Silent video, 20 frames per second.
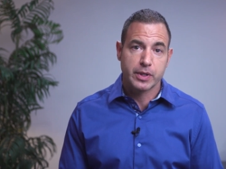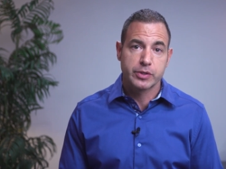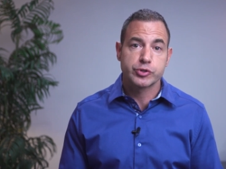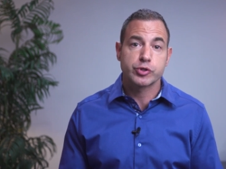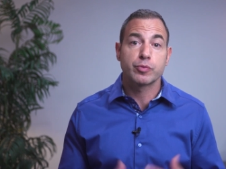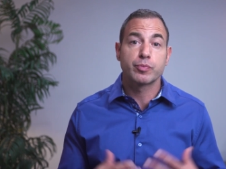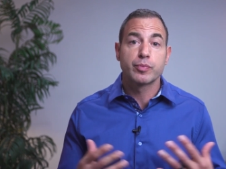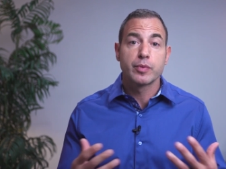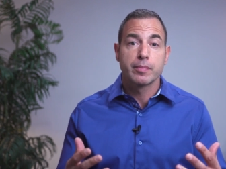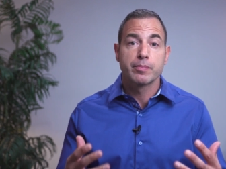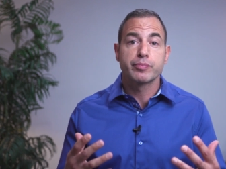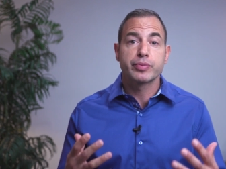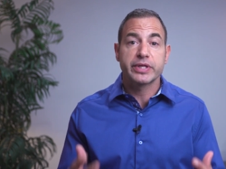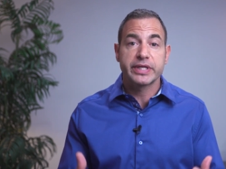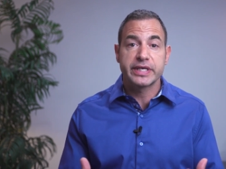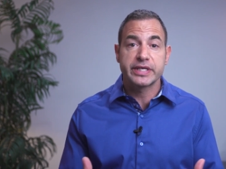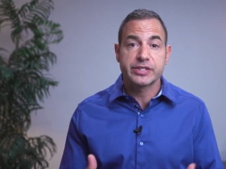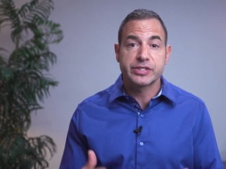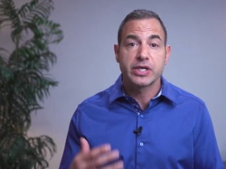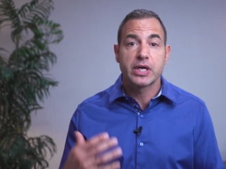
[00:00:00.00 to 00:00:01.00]
So
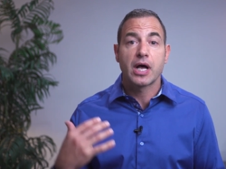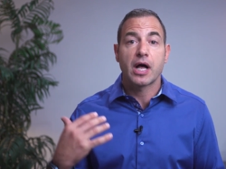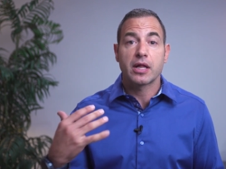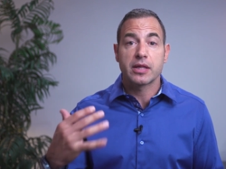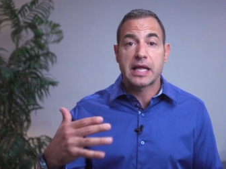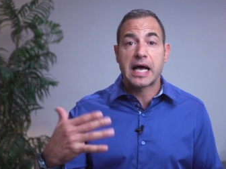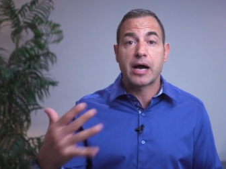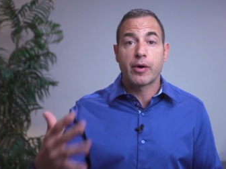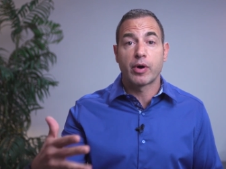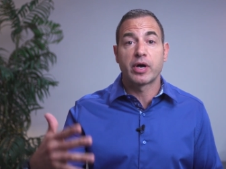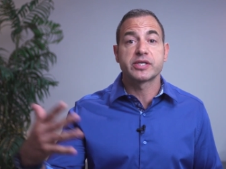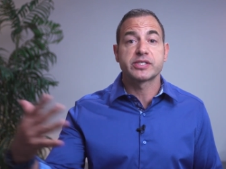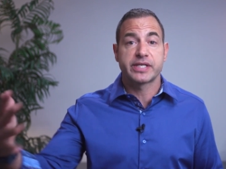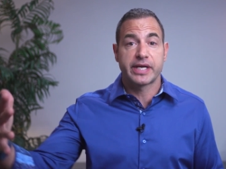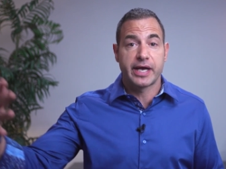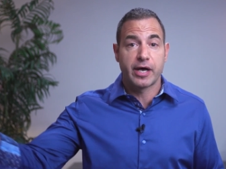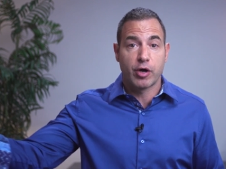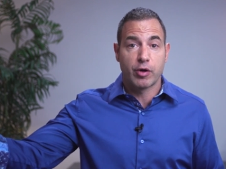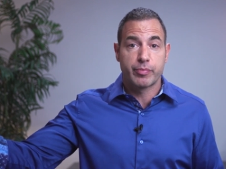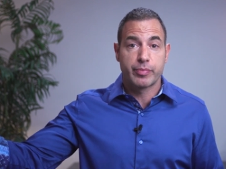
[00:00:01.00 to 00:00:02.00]
please allow us to
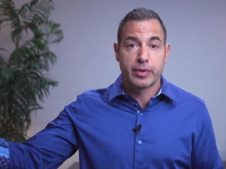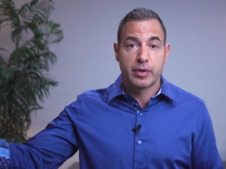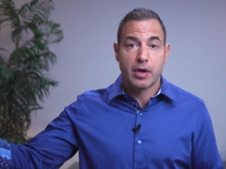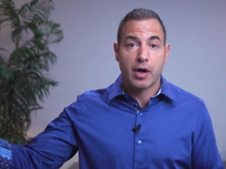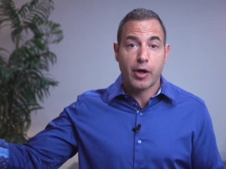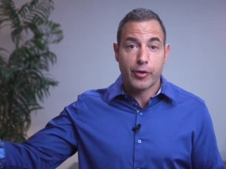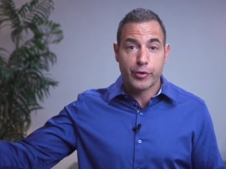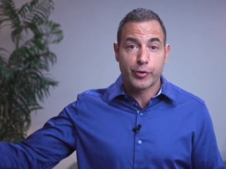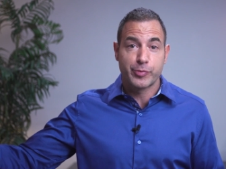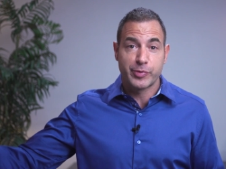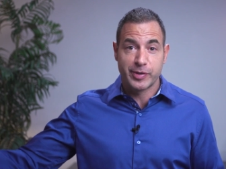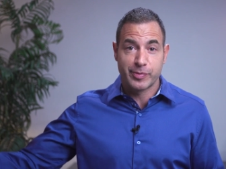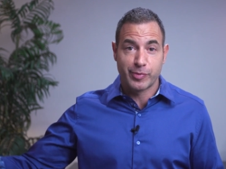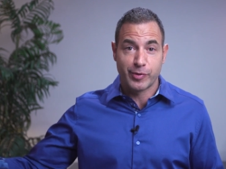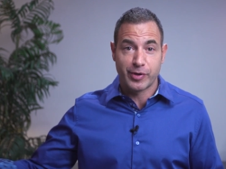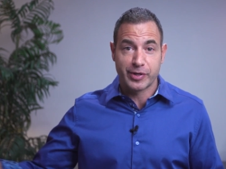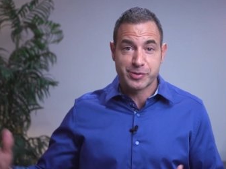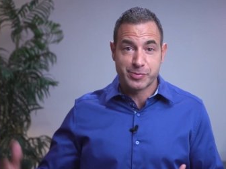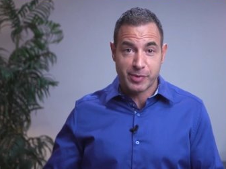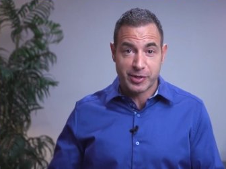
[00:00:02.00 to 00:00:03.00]
help other
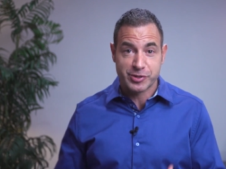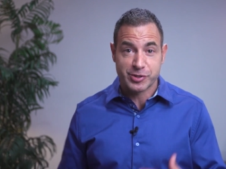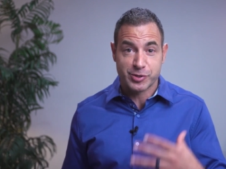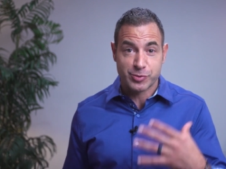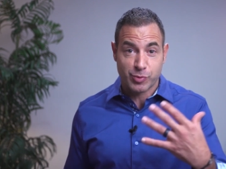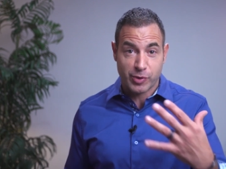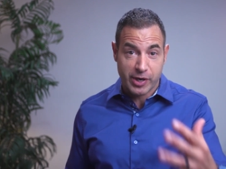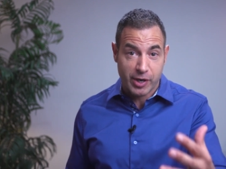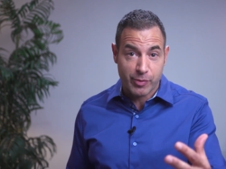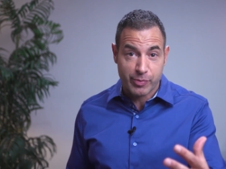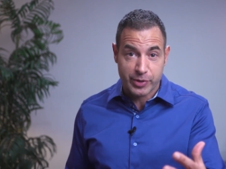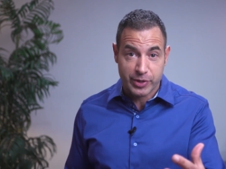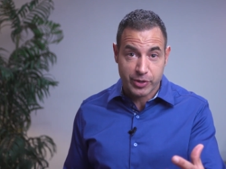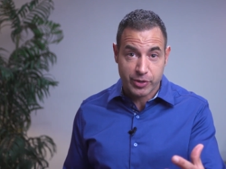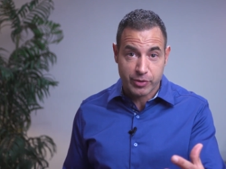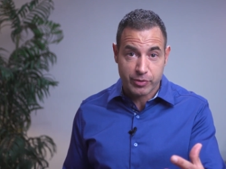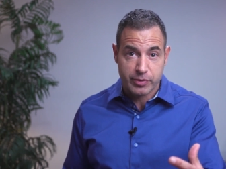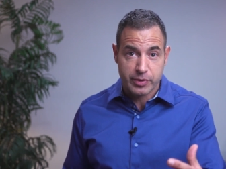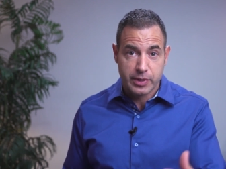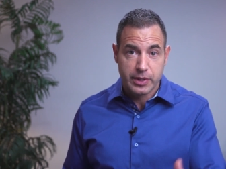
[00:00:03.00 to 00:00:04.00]
people as much as we're helping
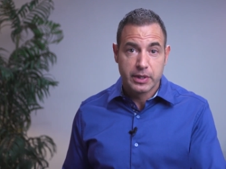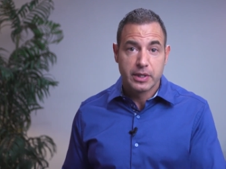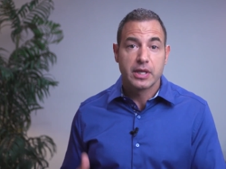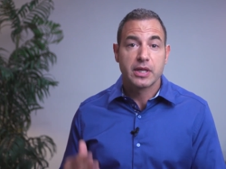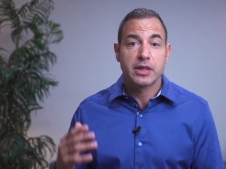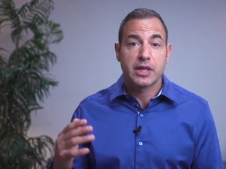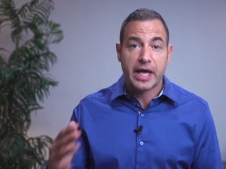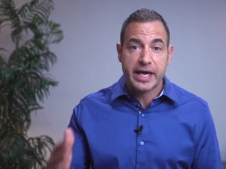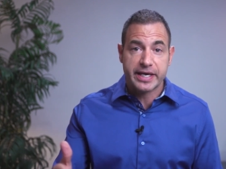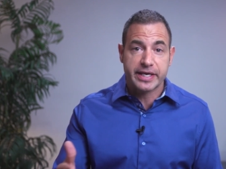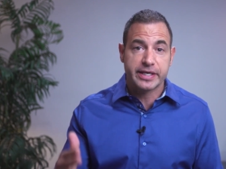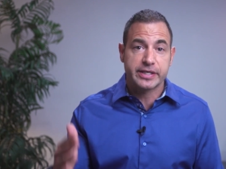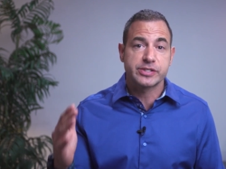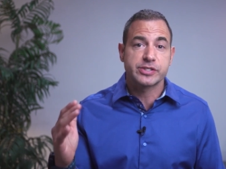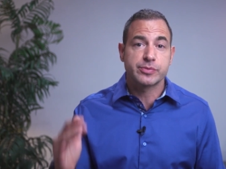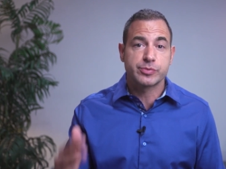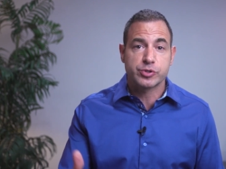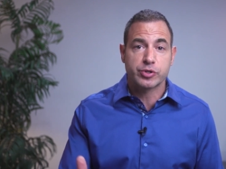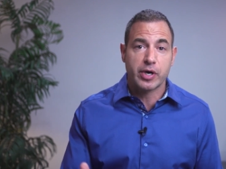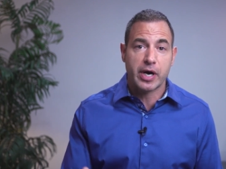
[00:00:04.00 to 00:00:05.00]
you. Like it,
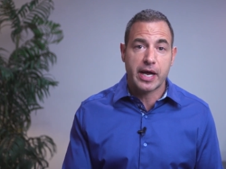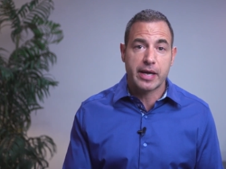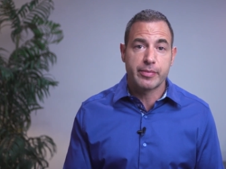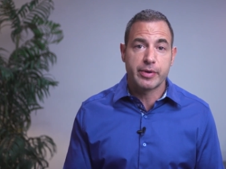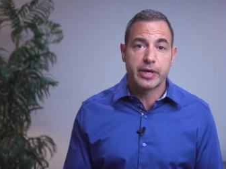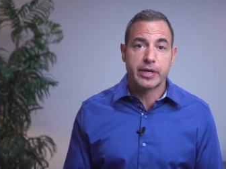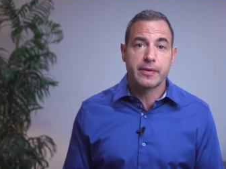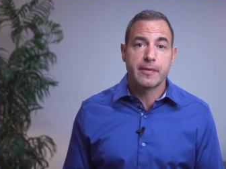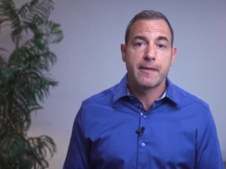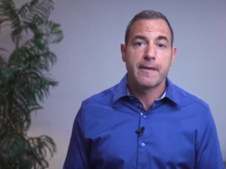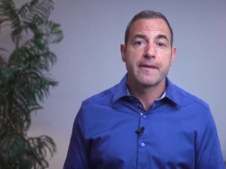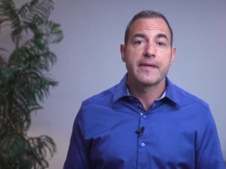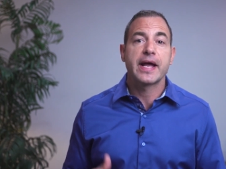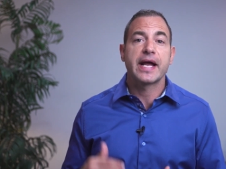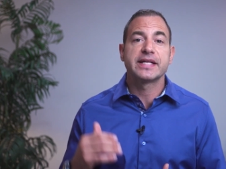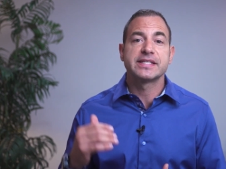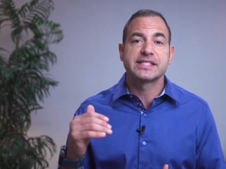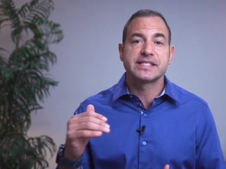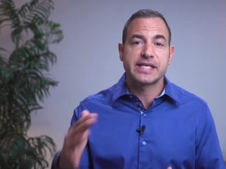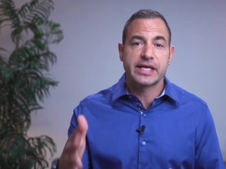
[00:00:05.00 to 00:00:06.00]
subscribe it,
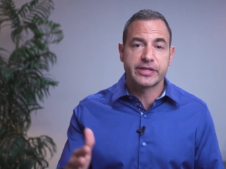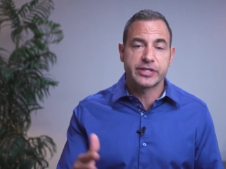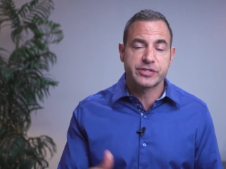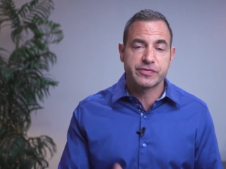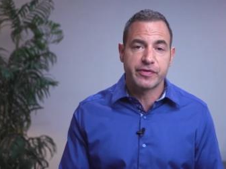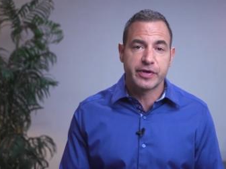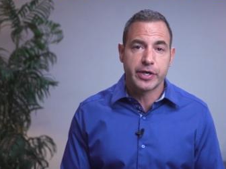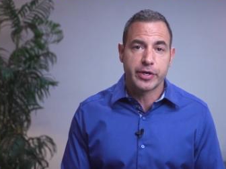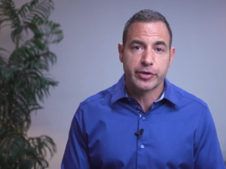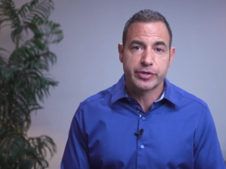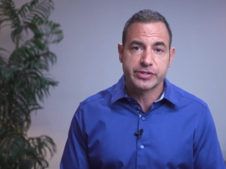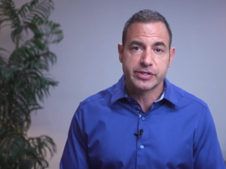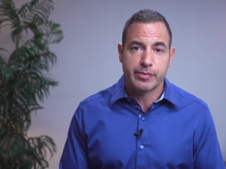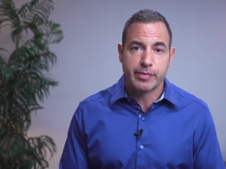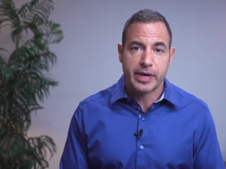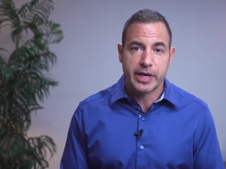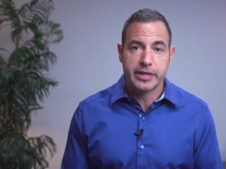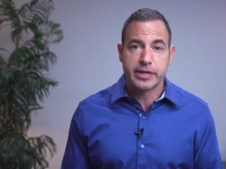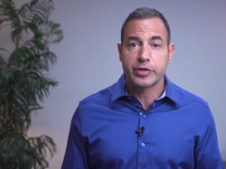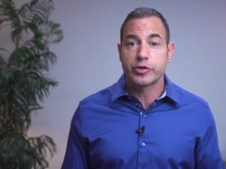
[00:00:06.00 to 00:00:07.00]
and send this video to
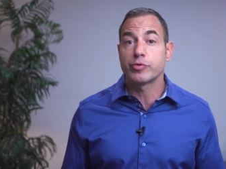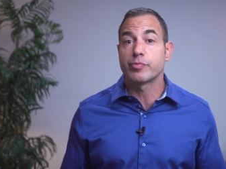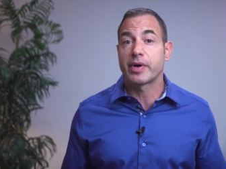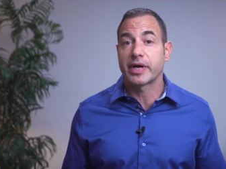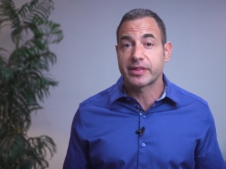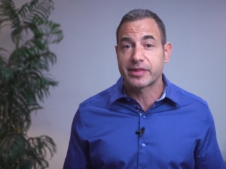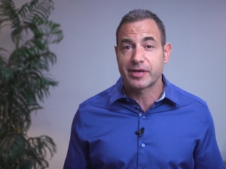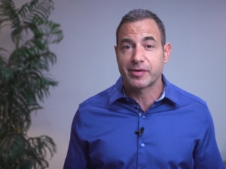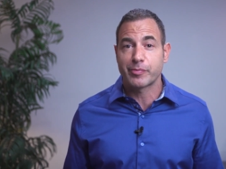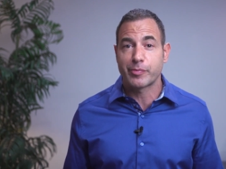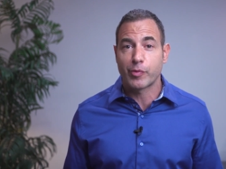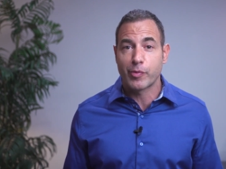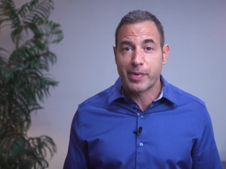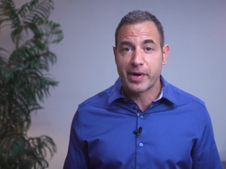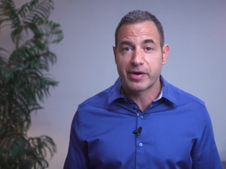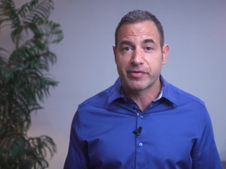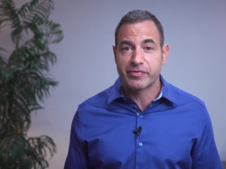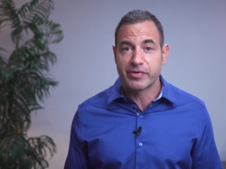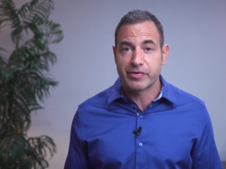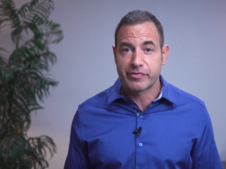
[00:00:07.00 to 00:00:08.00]
somebody that you might think will
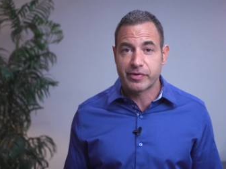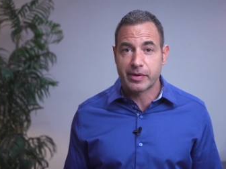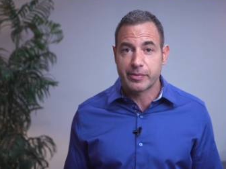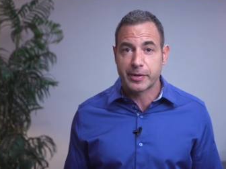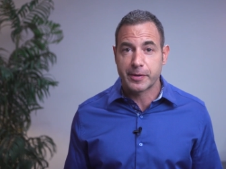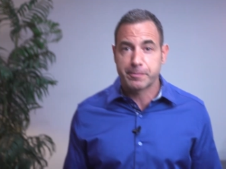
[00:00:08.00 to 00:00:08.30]
benefit from